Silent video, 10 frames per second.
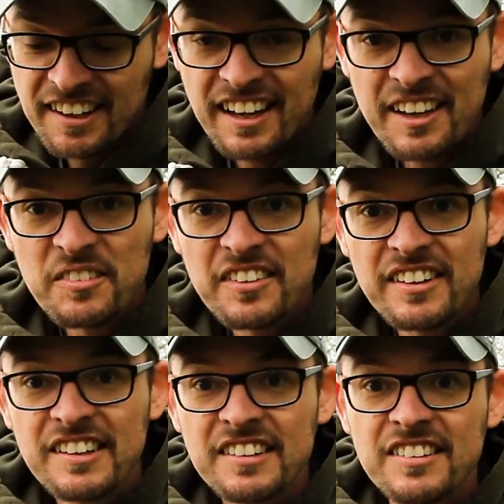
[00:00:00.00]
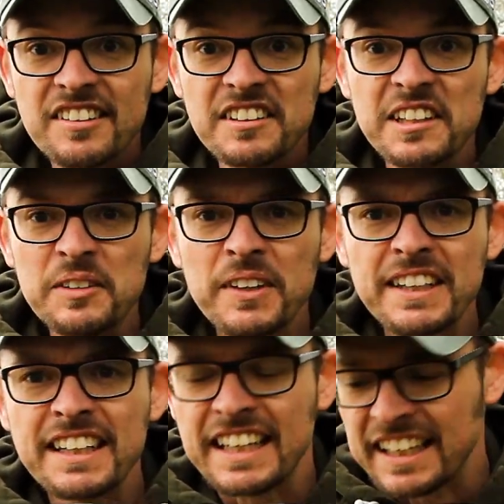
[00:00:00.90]
Absolute chunky
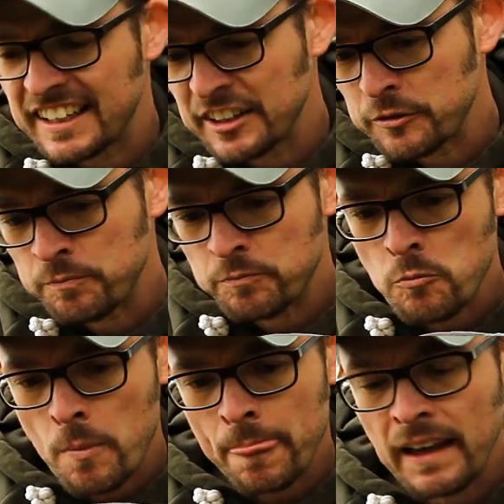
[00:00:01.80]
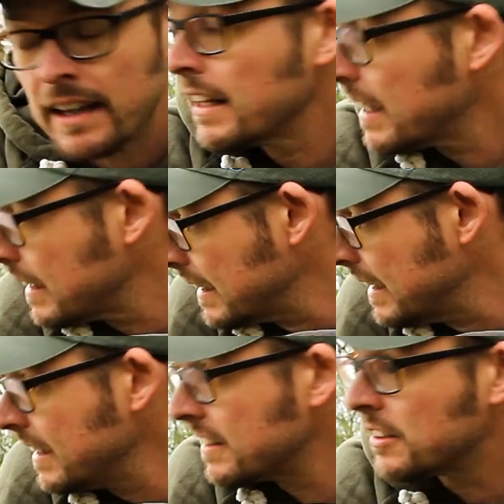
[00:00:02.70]
monkey.
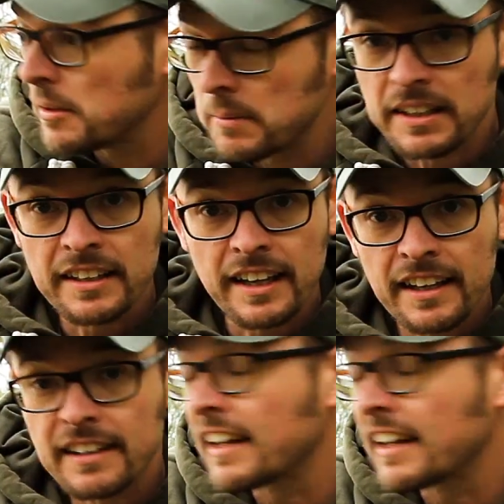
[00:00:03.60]
Luckily, got him in the net,